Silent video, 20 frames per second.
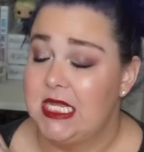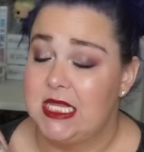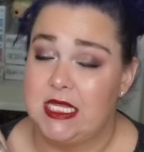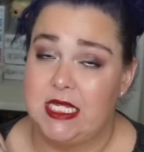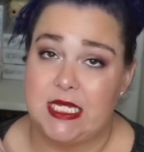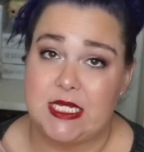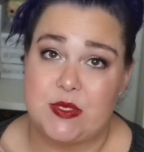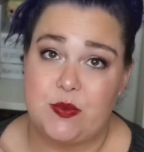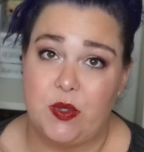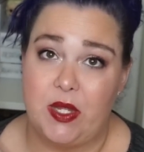
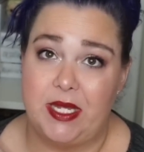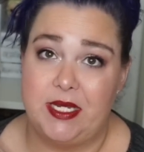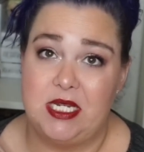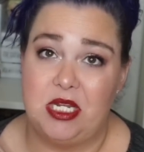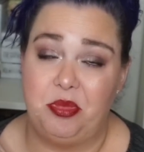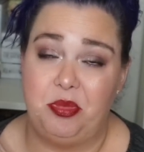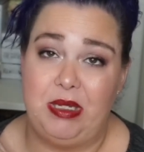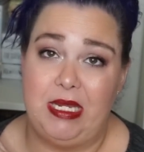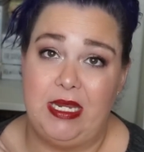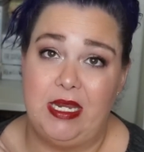This will end
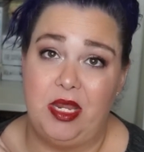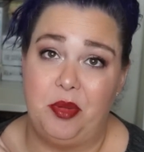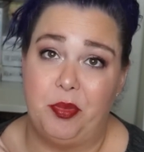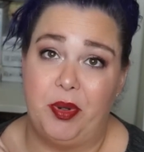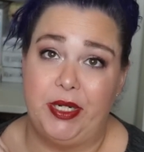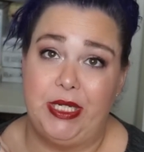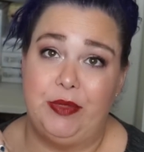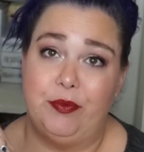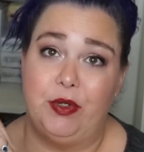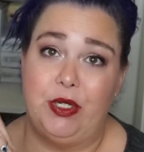up being a
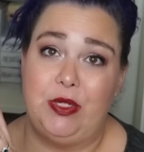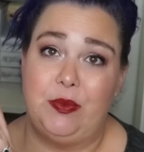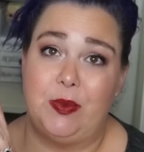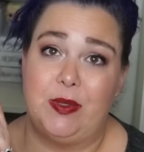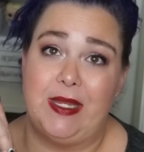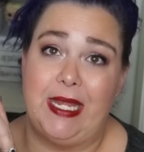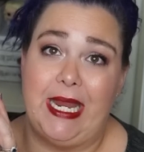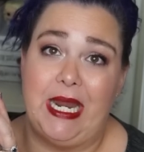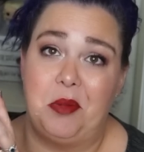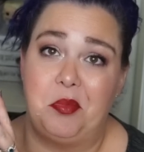buddy read
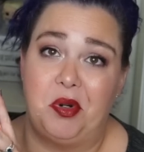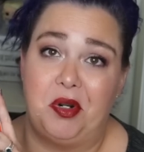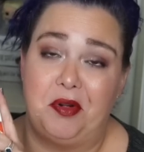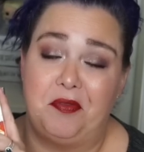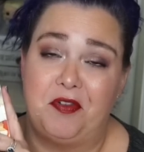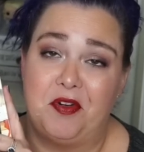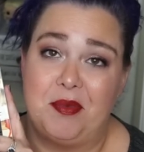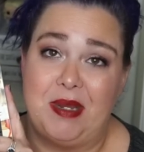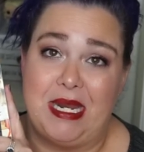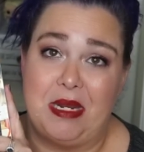with Amber
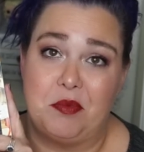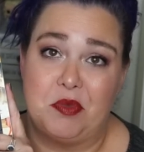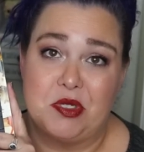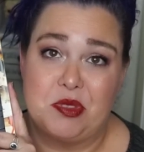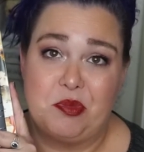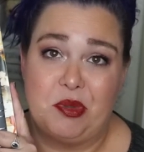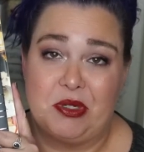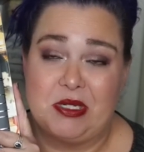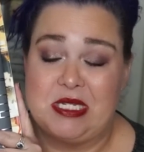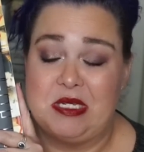from
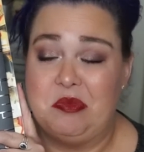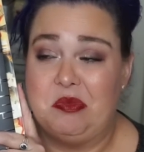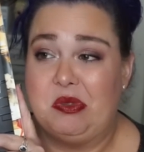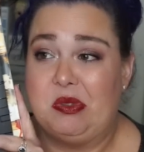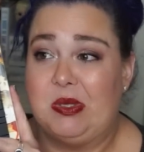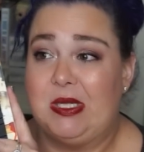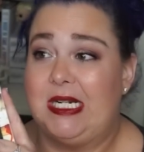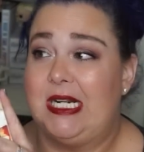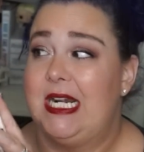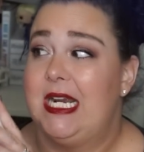Amber's Books and
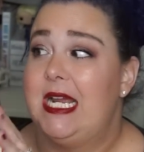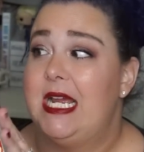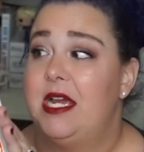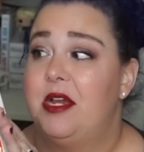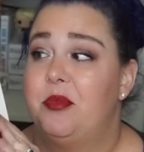More,